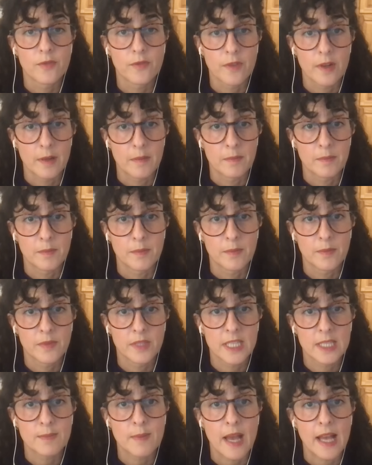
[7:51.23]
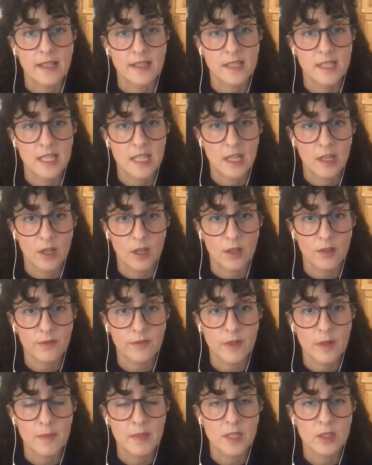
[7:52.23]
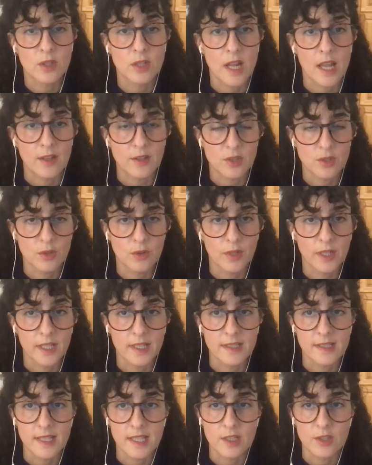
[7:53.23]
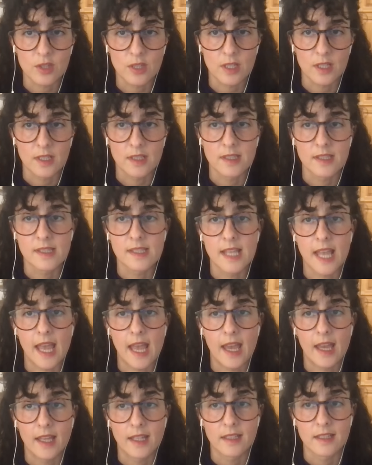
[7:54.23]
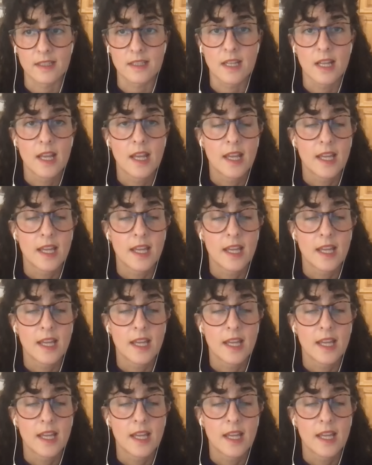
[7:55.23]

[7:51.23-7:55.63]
from this past year from international organizations and